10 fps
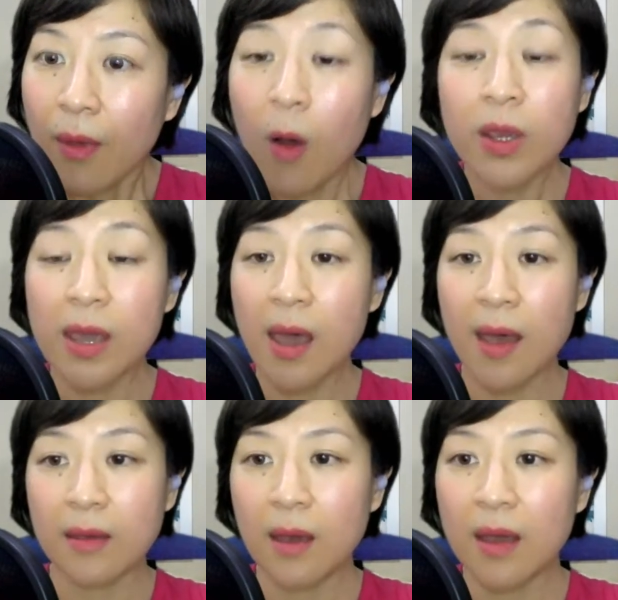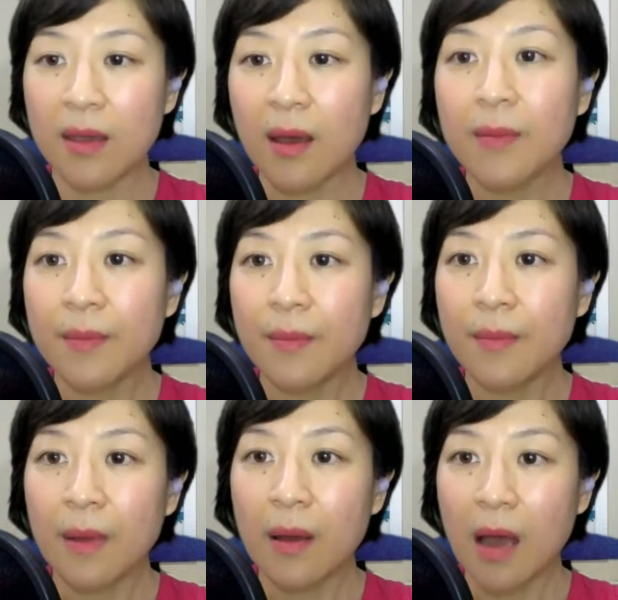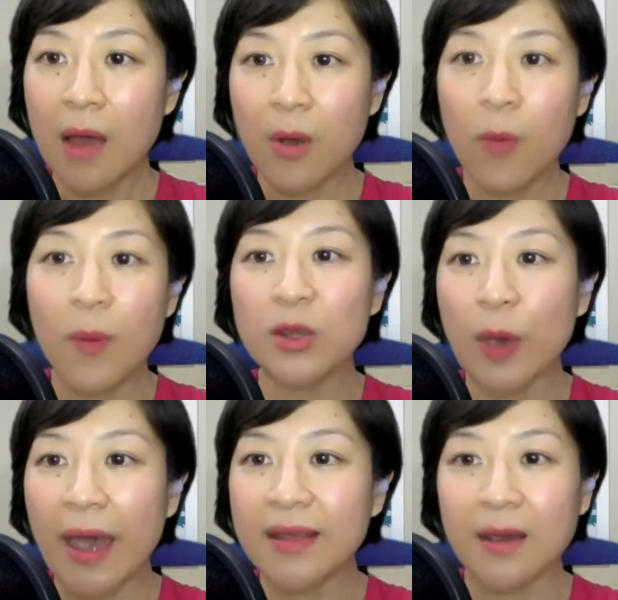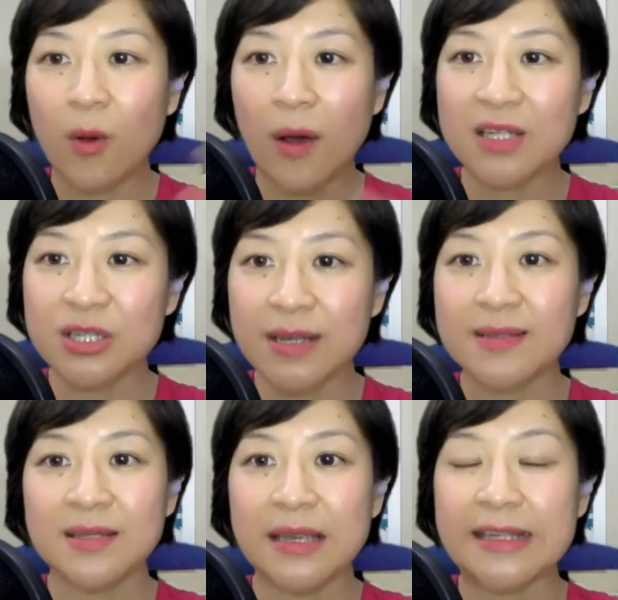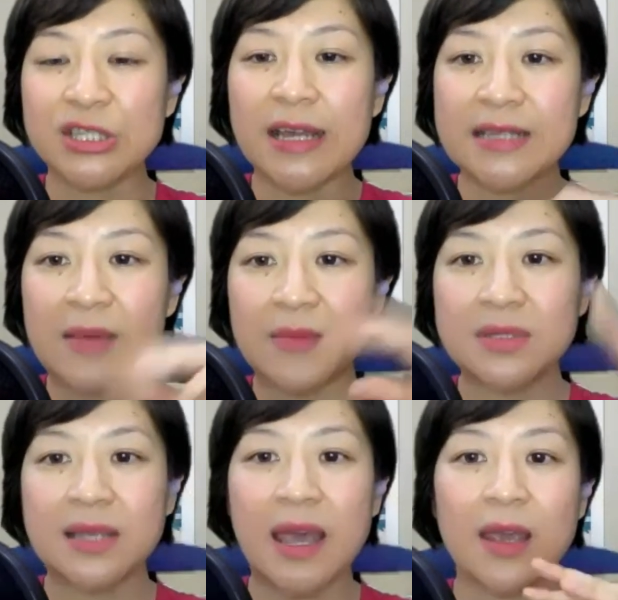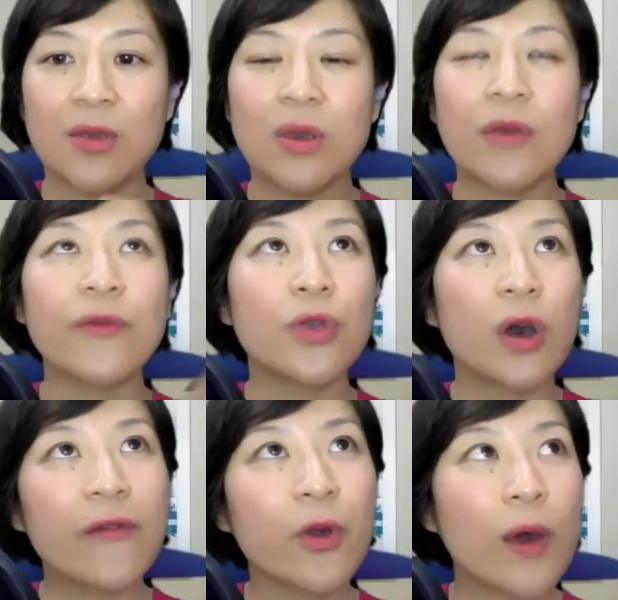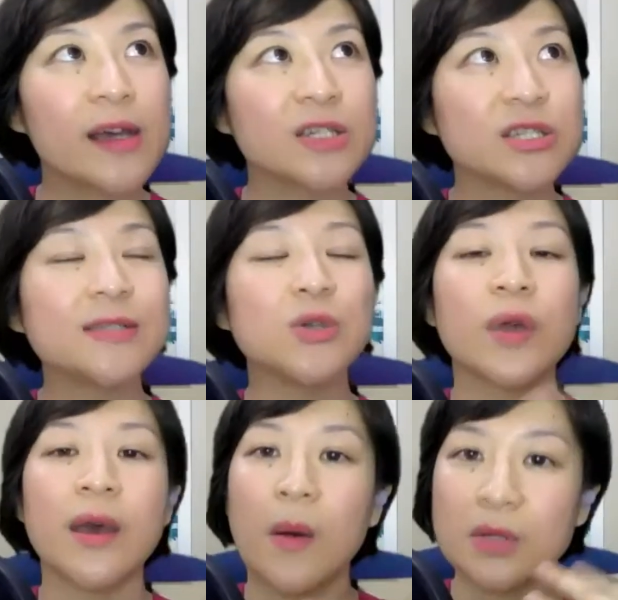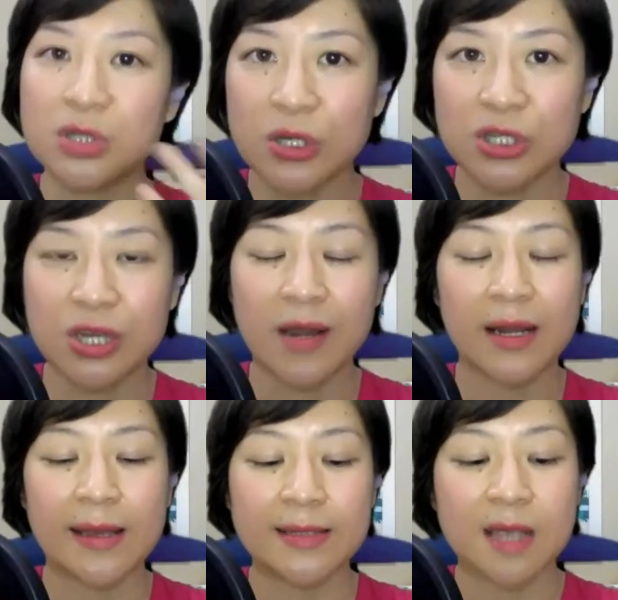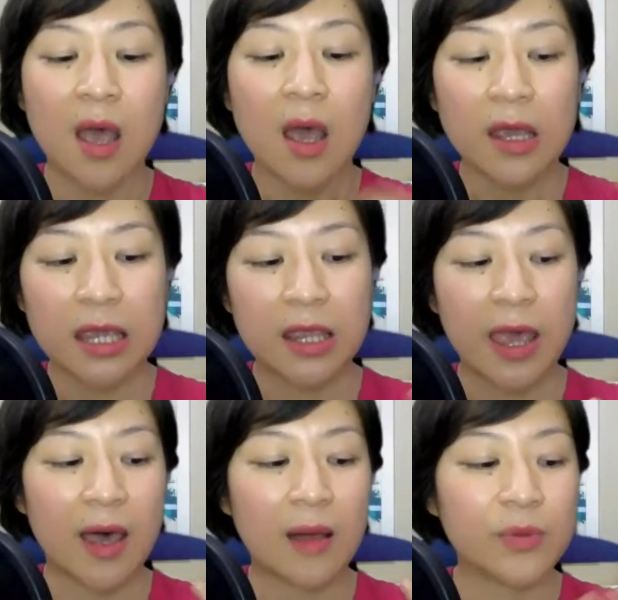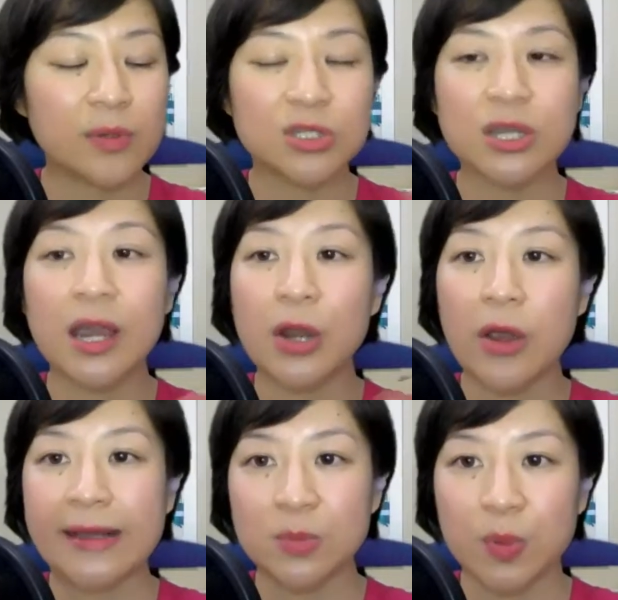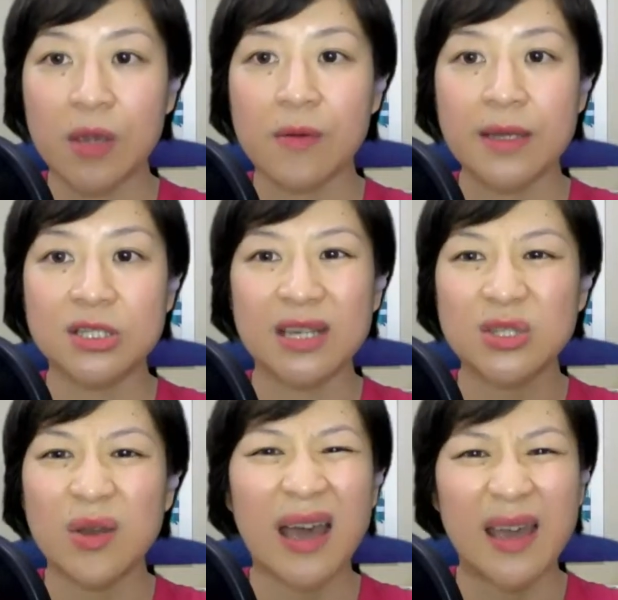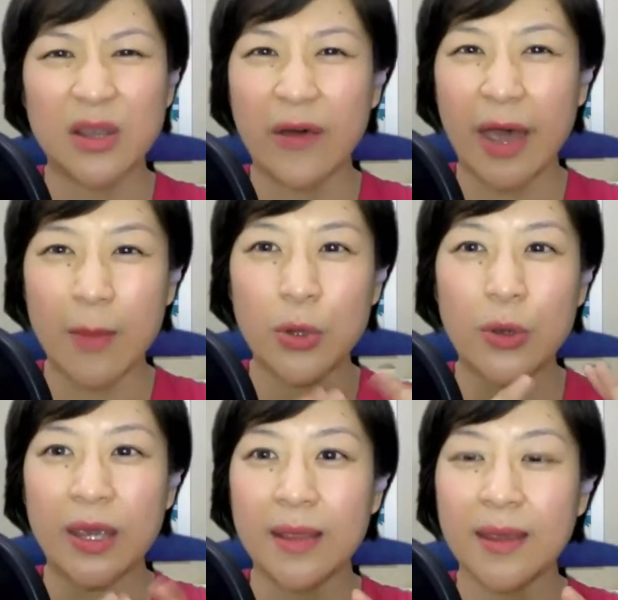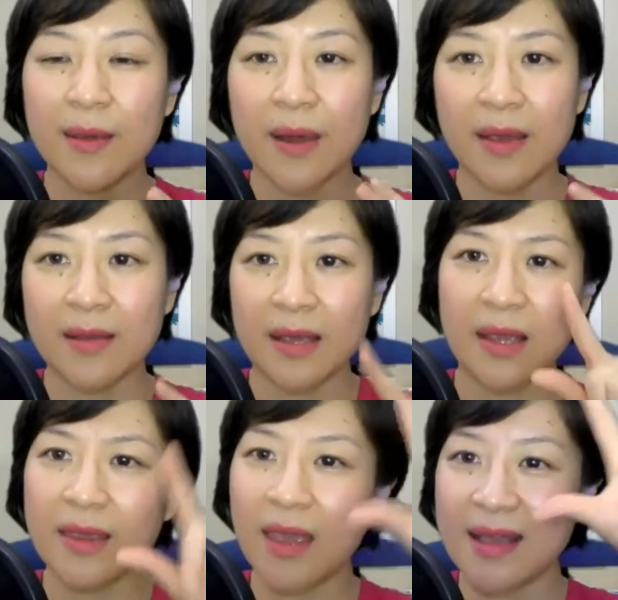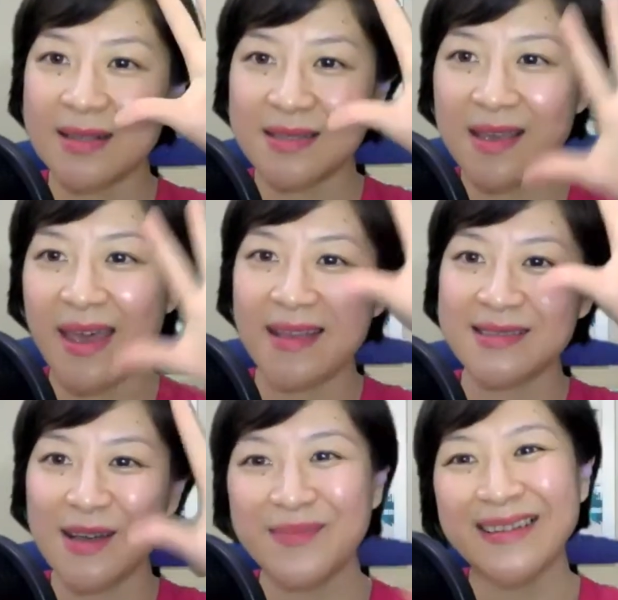Oh, yeah, yeah, yeah. I'm open to any questions. It's just I'm saying if you don't have questions, you can also share because it helped to share your experience just to kind of help you integrate. And I think I see a hands up.